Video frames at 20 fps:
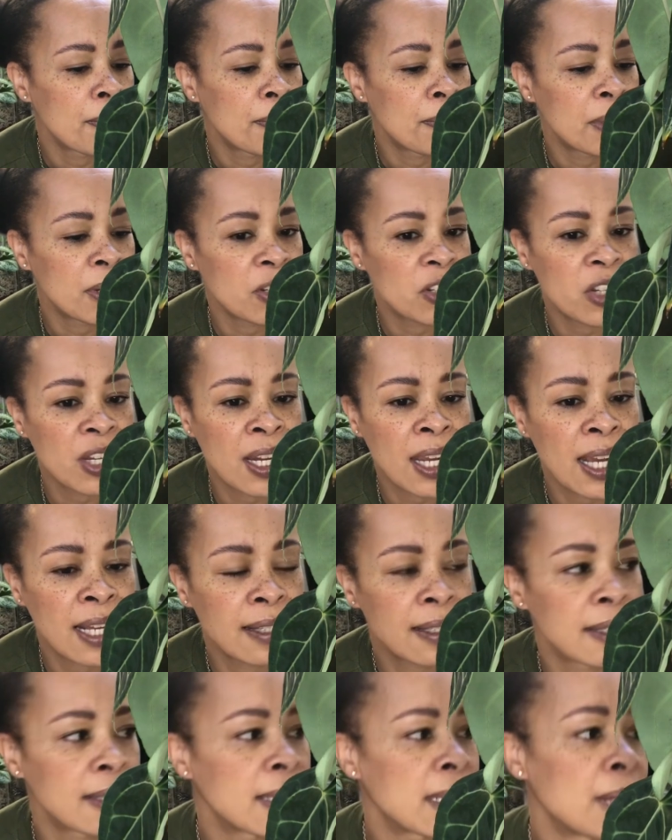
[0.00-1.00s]
But she
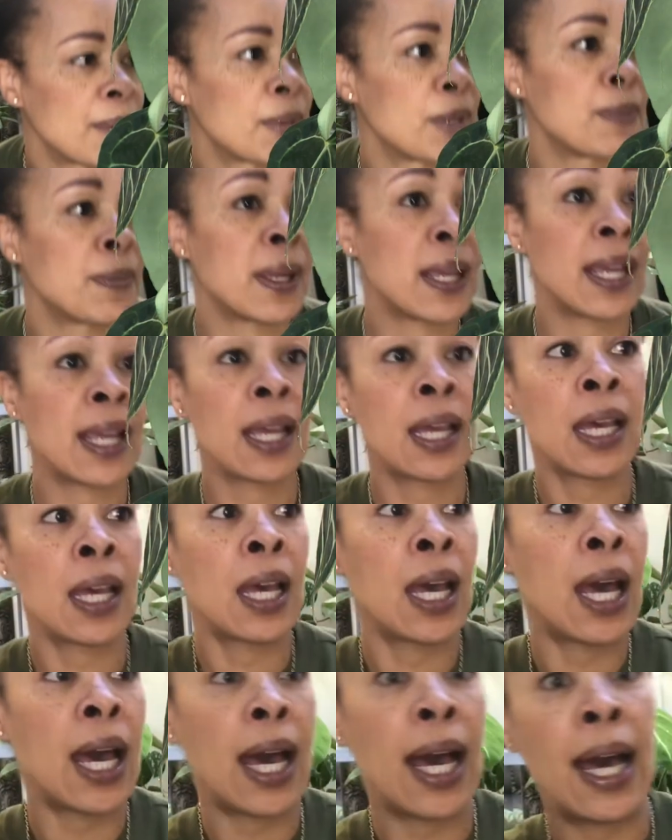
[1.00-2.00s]
hasn't skipped a beat,
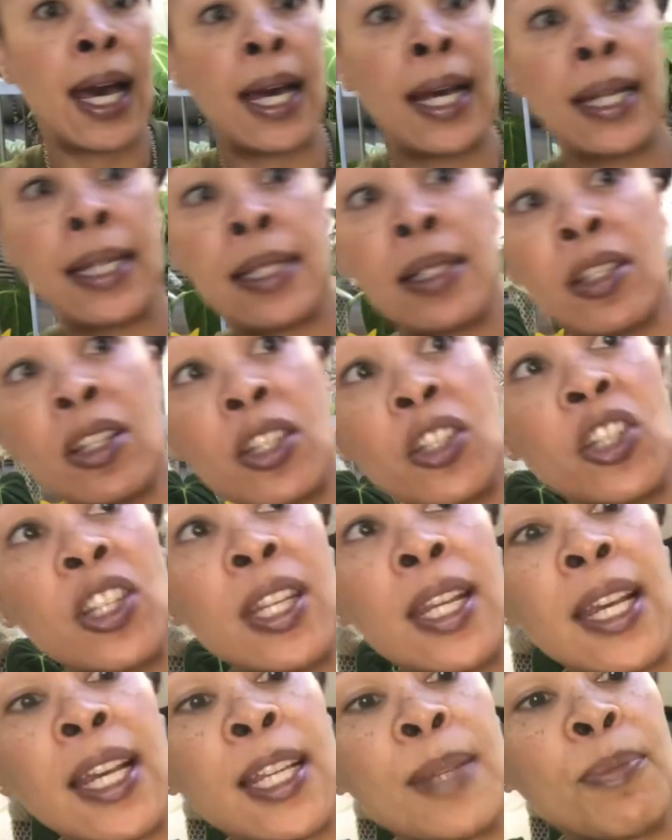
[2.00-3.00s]
and
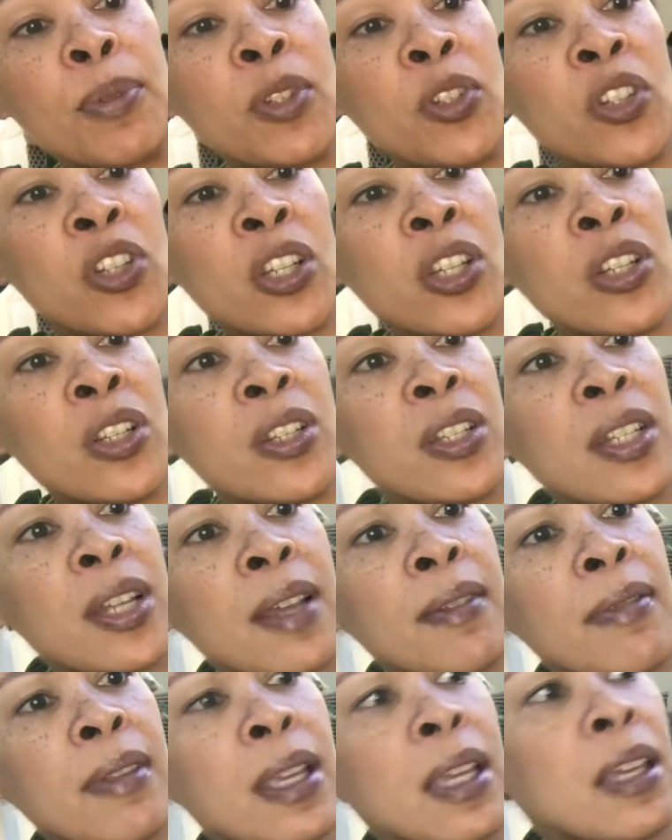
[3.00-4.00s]
she has produced, I
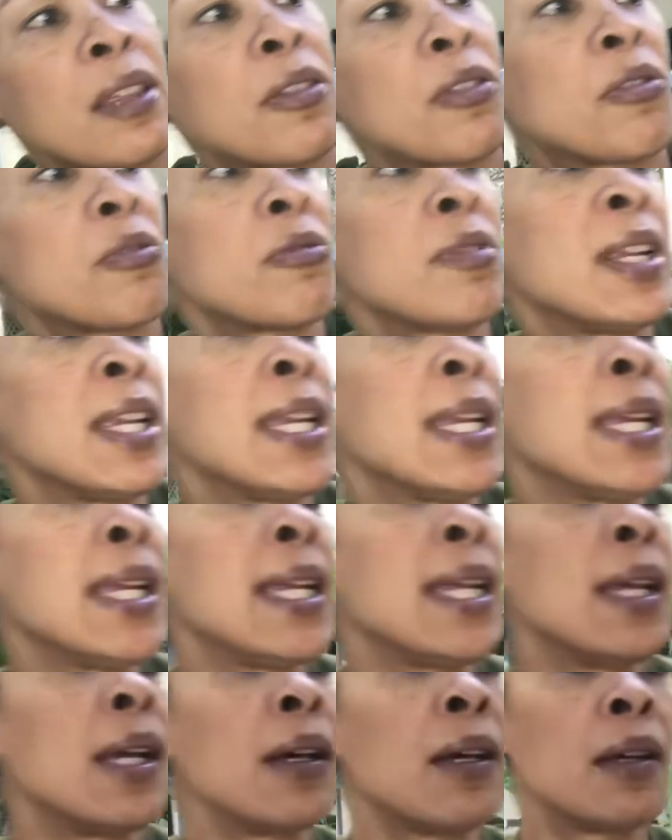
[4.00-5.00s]
think,
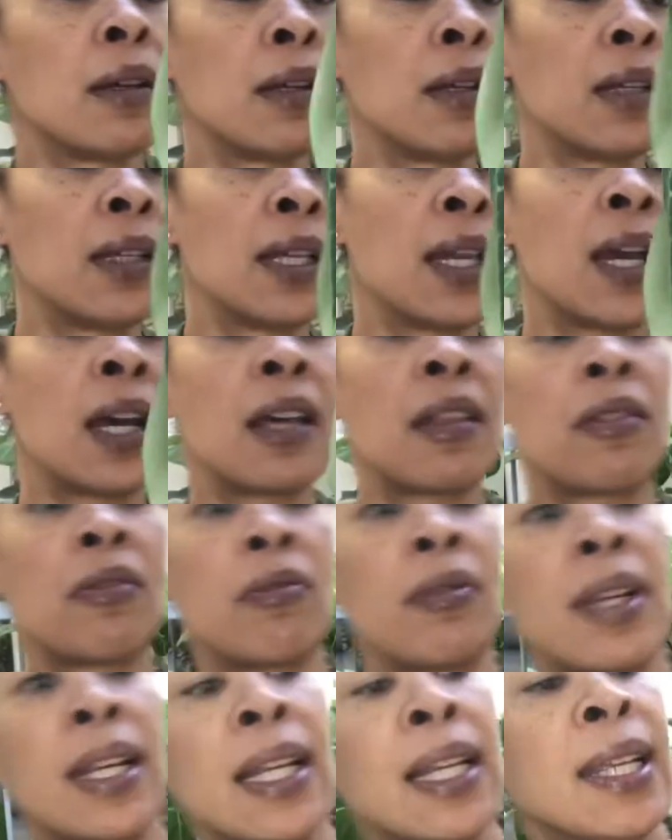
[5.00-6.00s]
three
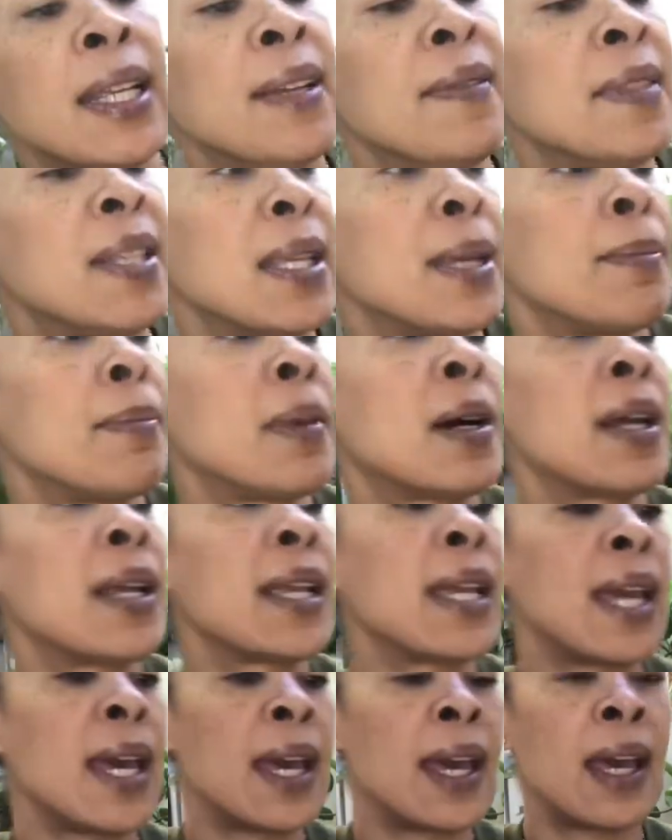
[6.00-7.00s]
leaves in my
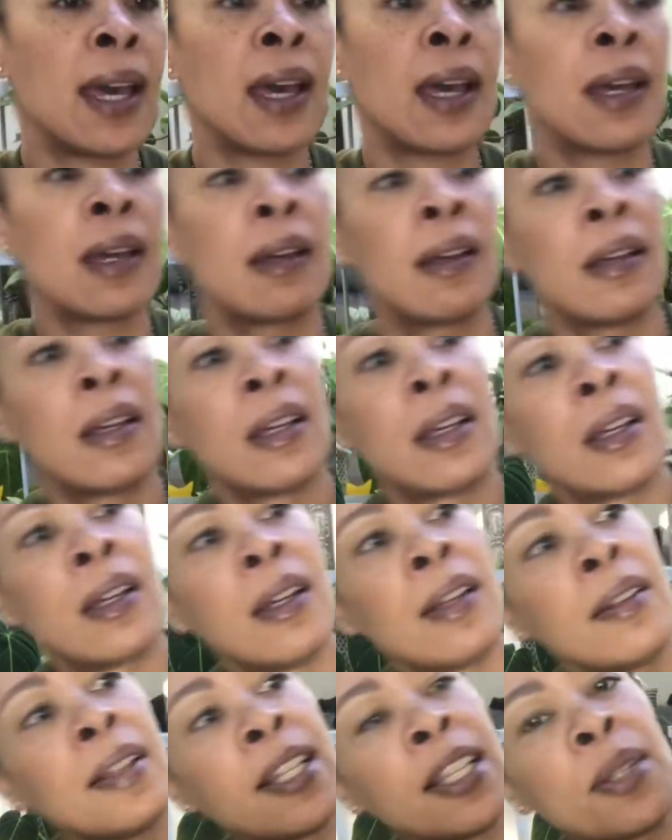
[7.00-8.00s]
care.
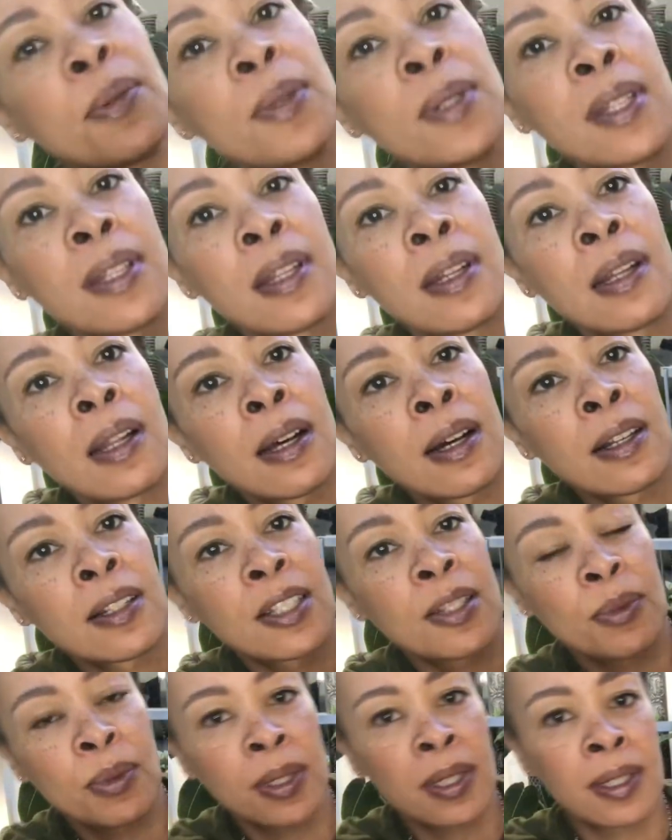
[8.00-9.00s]
This was the
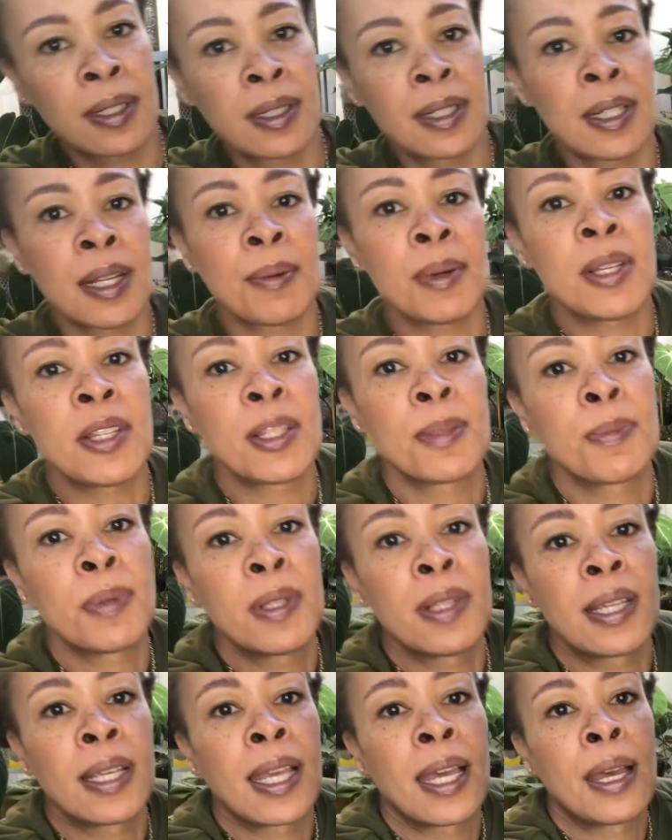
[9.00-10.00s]
last one. Let me just
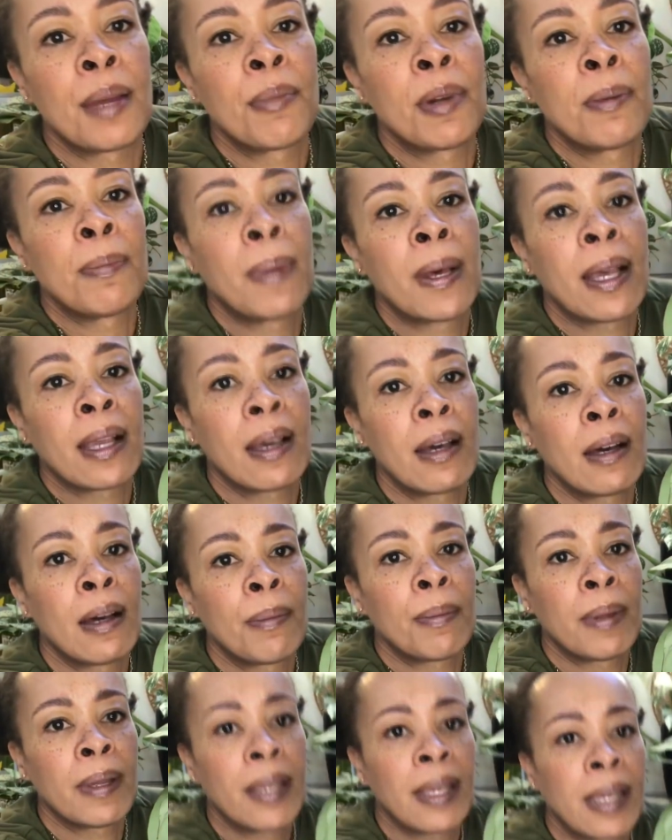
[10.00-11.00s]
put the camera back up
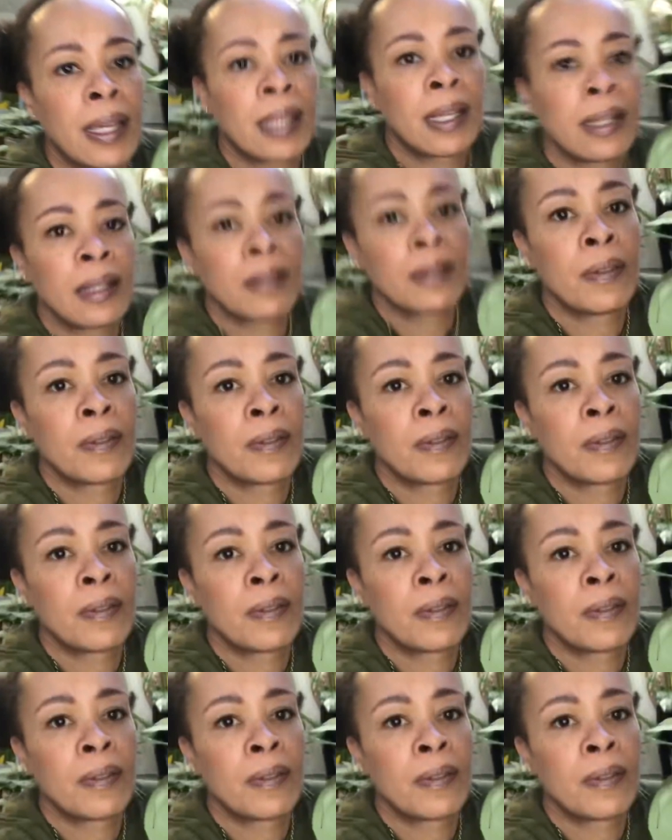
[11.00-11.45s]
again.